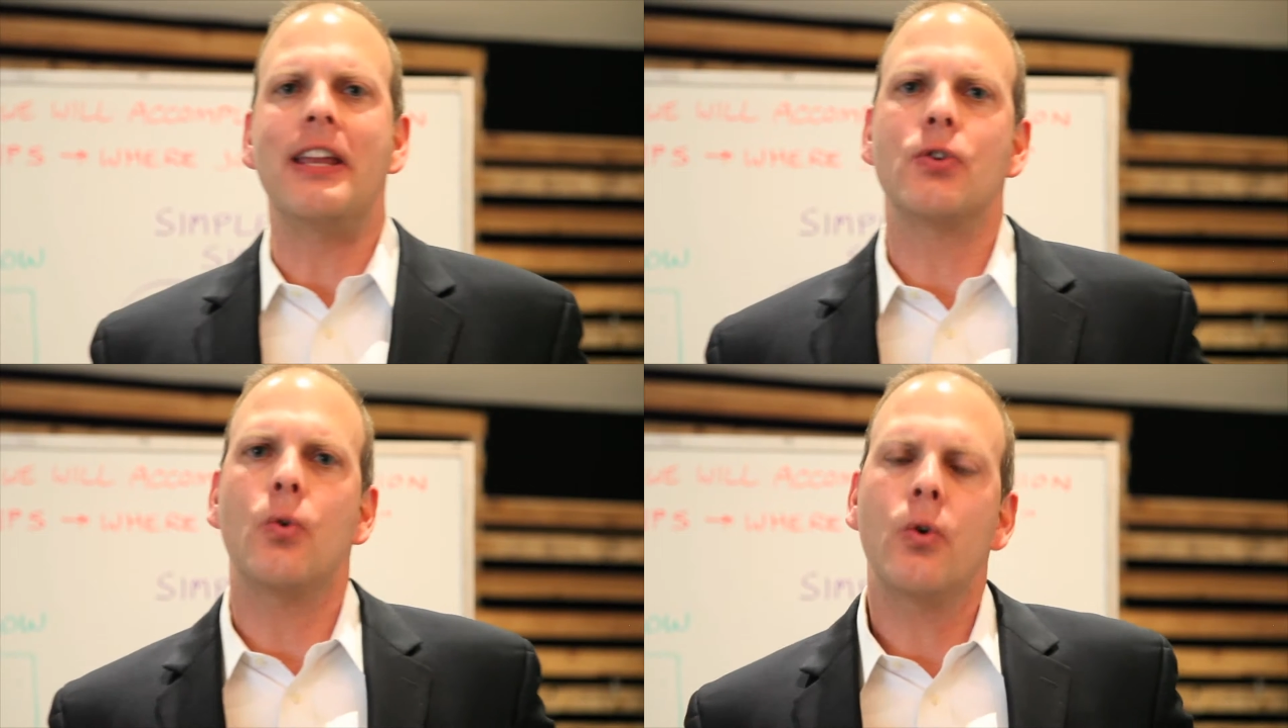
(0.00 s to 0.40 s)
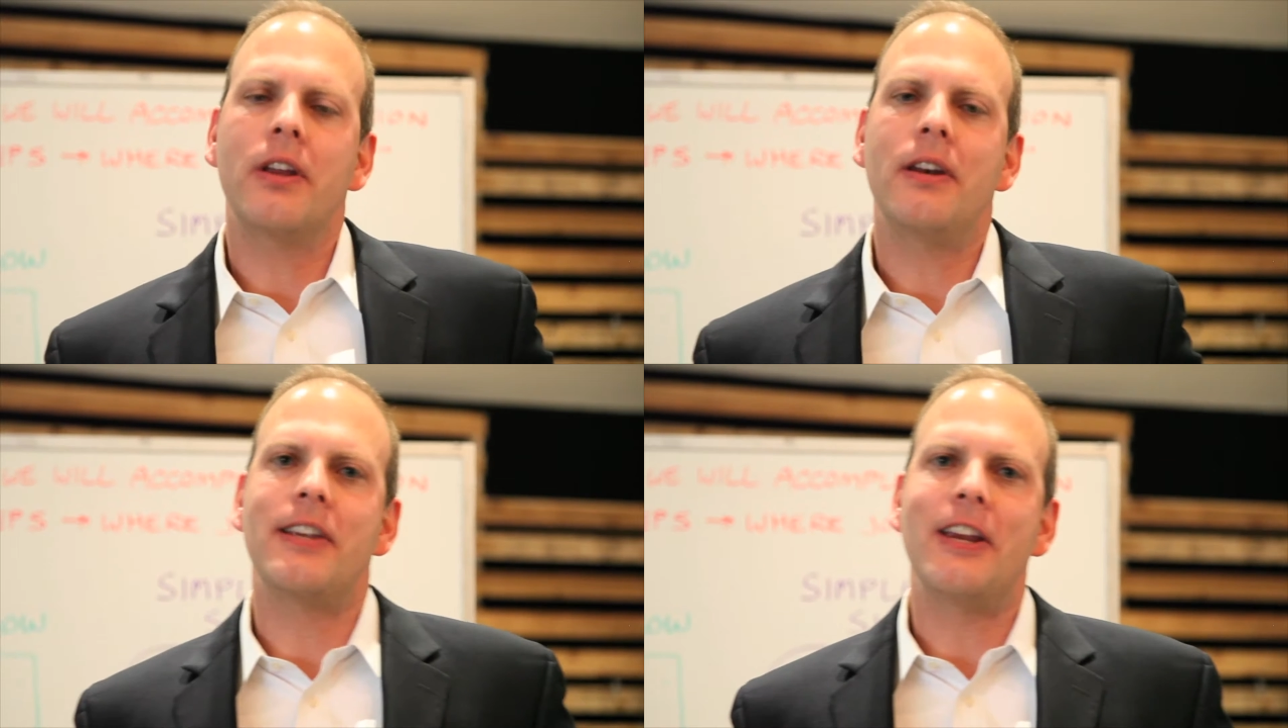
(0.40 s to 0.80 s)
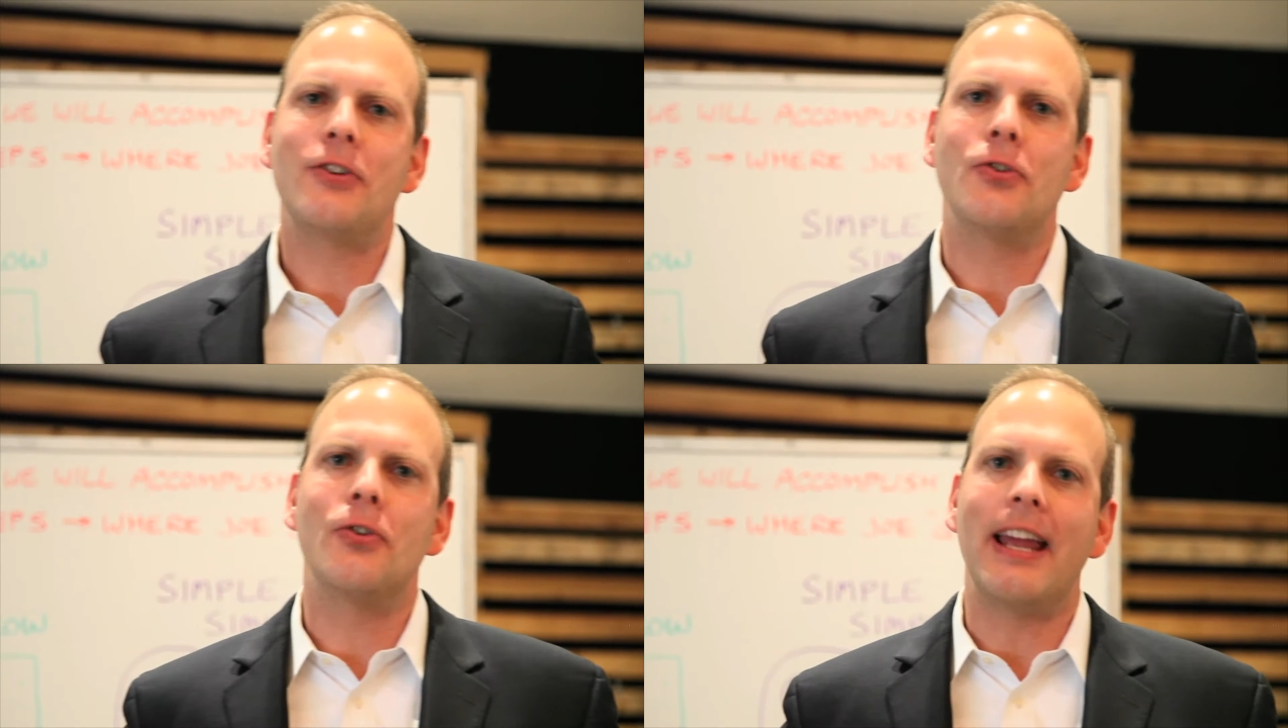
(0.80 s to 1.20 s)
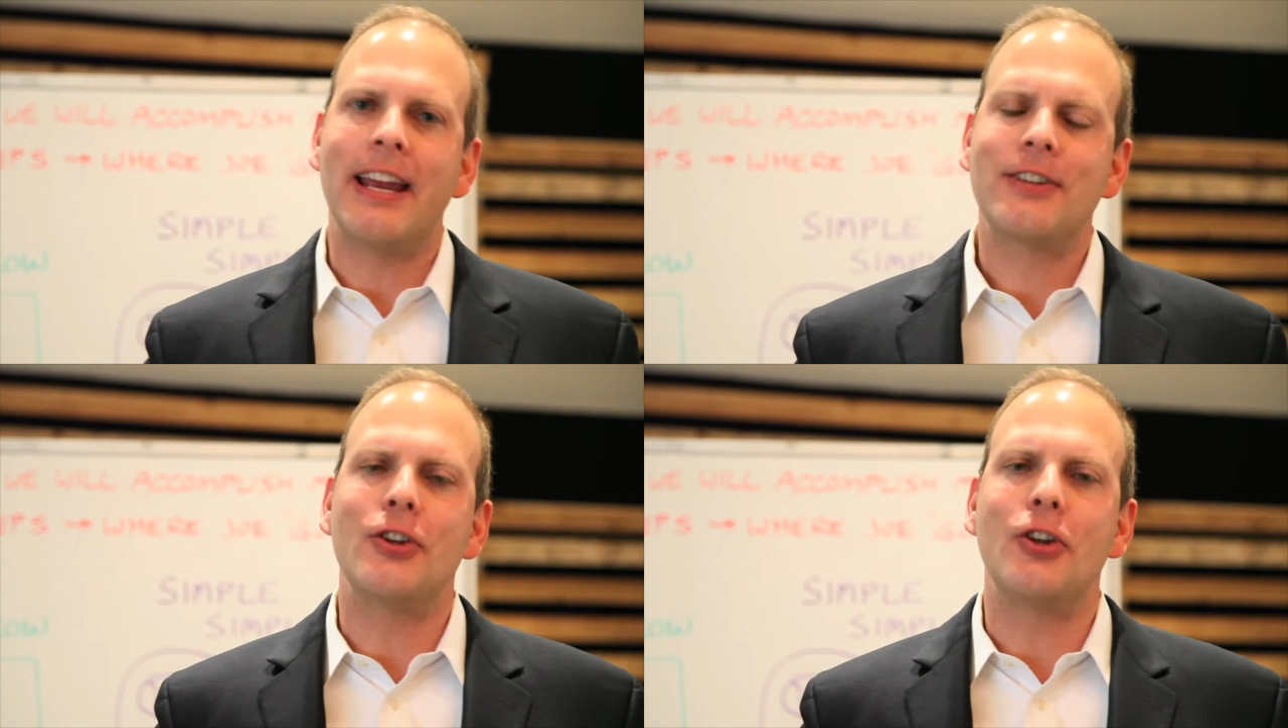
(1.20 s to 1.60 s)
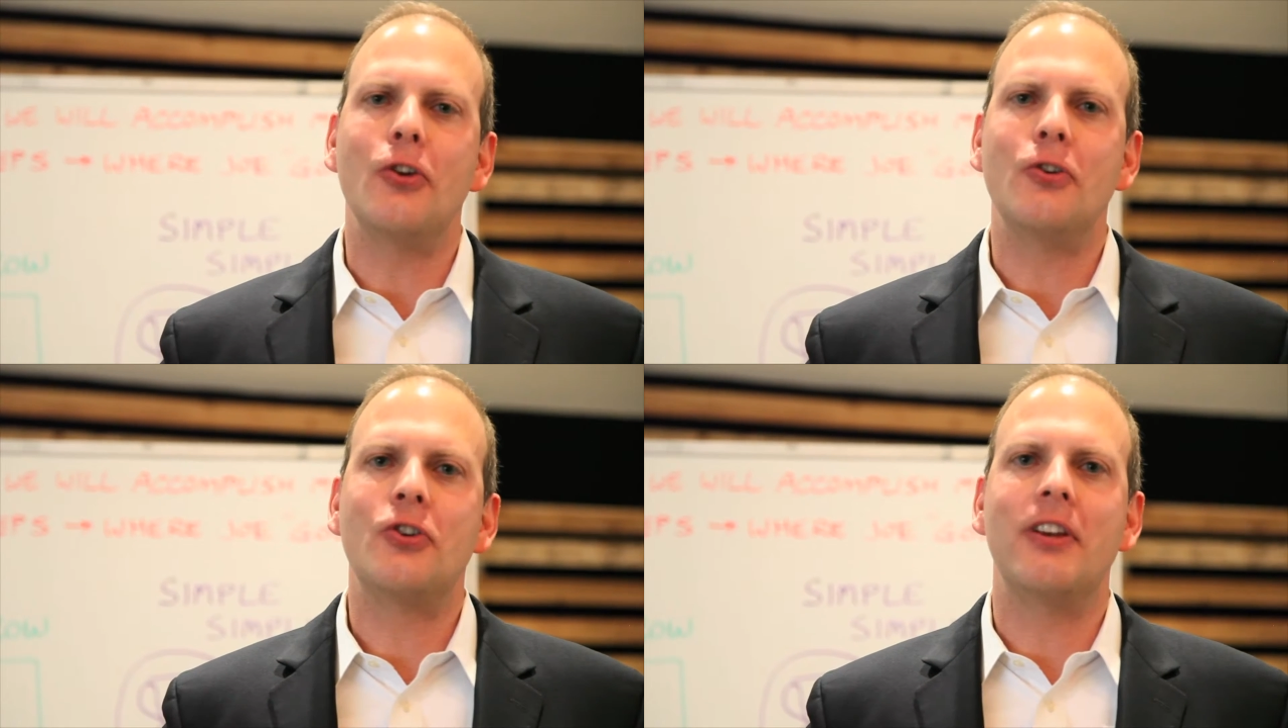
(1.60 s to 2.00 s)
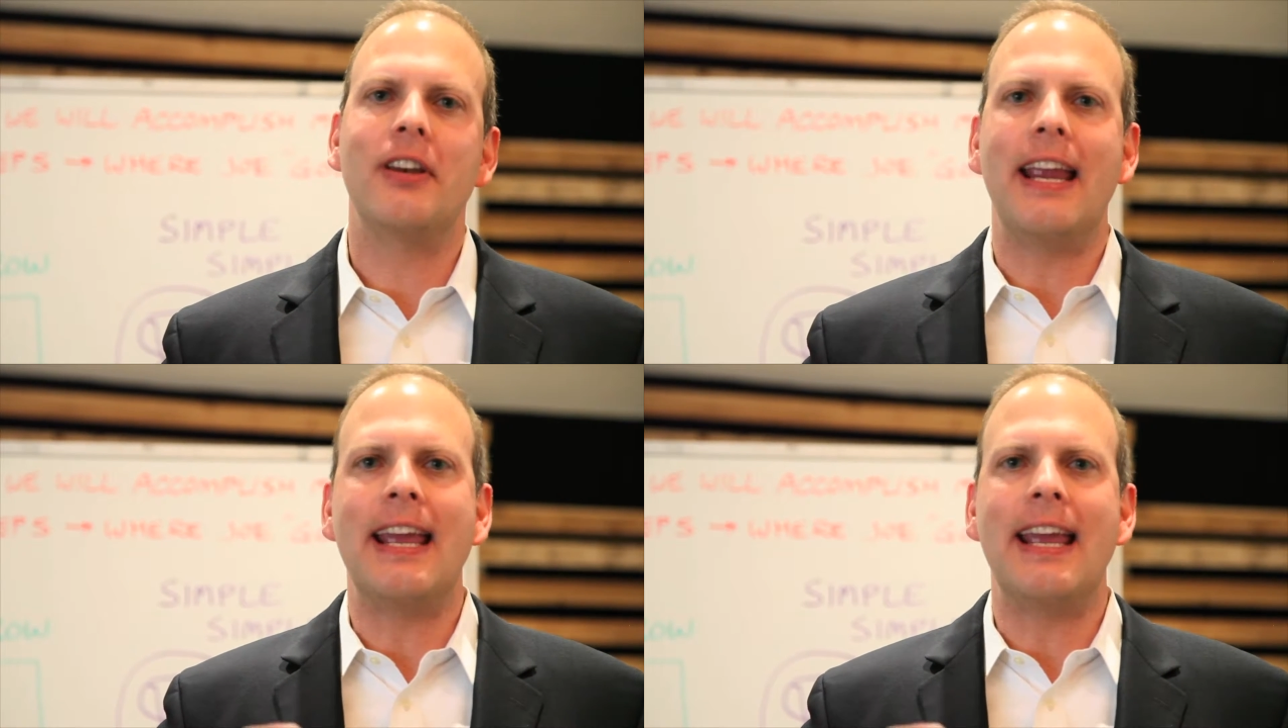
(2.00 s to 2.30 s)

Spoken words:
is organizational execution